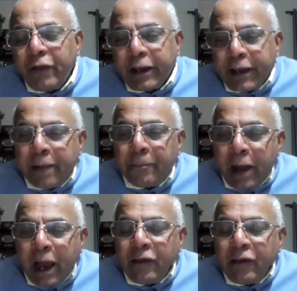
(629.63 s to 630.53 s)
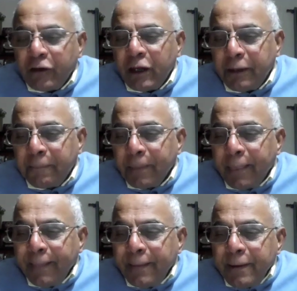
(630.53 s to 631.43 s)
If they come, I see
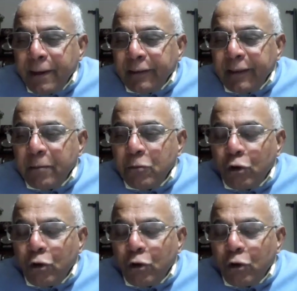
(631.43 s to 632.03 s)
them